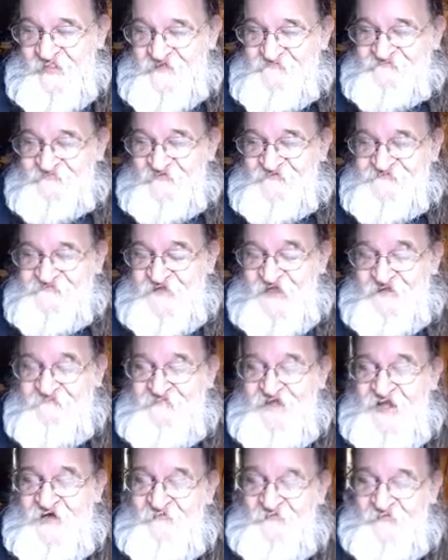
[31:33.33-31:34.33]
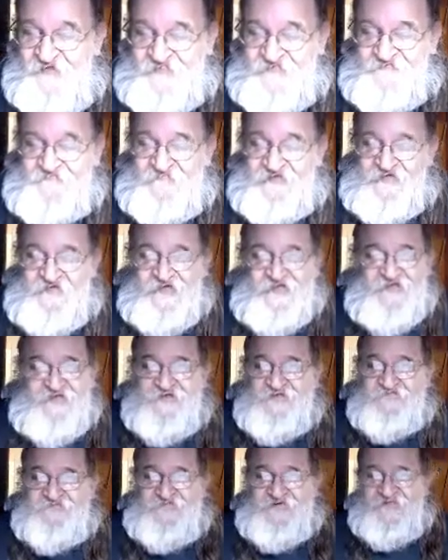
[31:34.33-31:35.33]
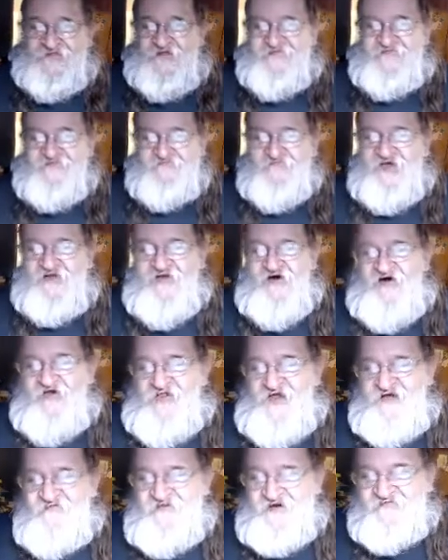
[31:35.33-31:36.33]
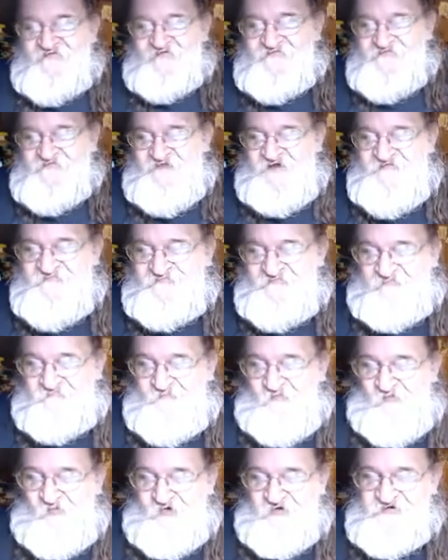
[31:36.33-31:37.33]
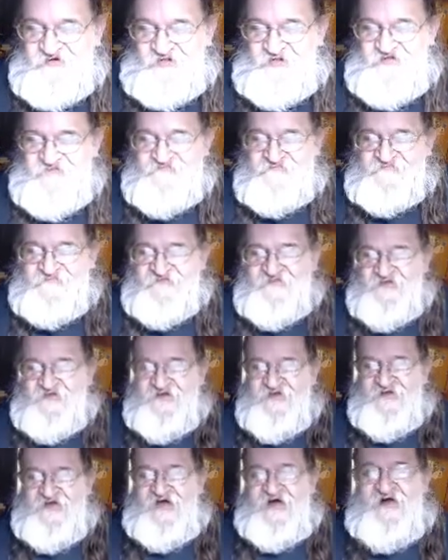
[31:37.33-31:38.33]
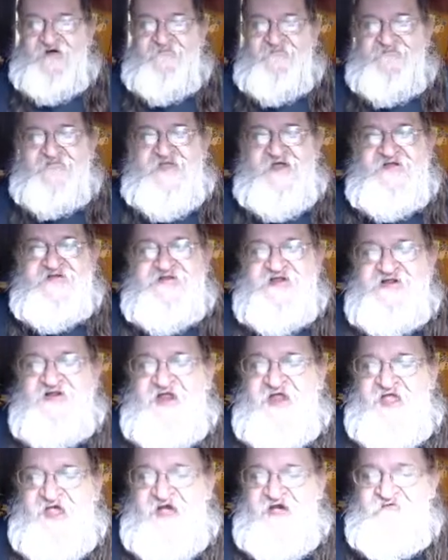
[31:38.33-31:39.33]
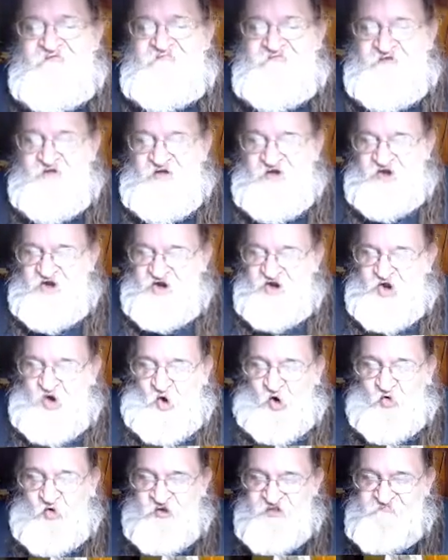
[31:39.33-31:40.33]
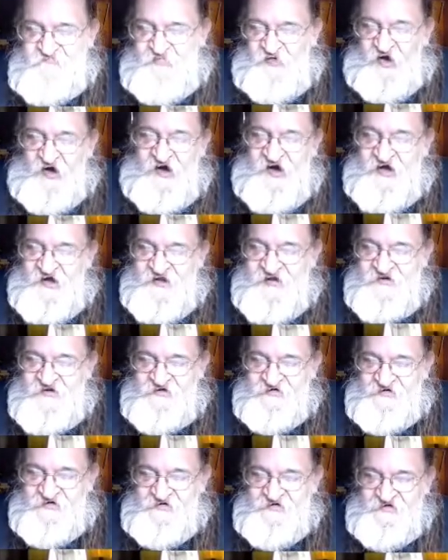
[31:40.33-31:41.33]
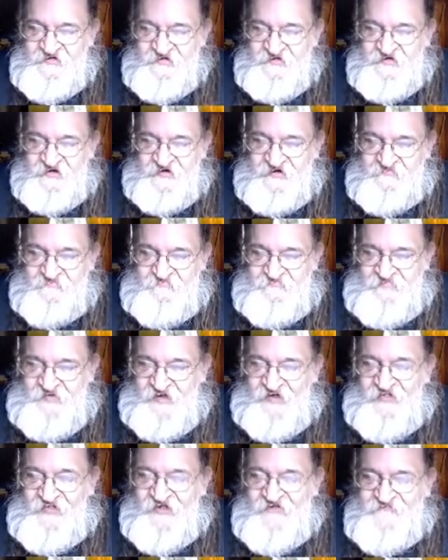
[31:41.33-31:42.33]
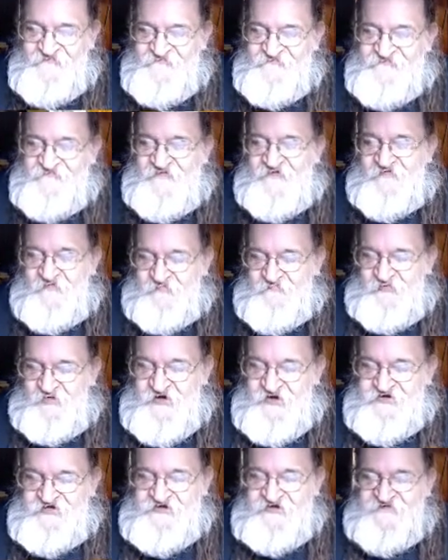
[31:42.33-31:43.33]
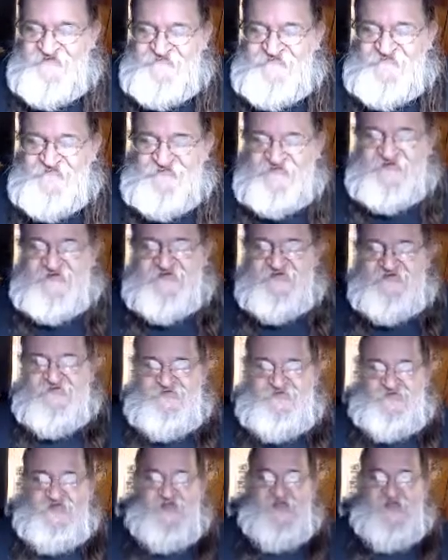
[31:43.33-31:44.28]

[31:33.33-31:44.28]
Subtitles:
they first came out with them, but that's about all I've ever seen from Wardleys. They did have Koi Pond pellets that were pretty decent too.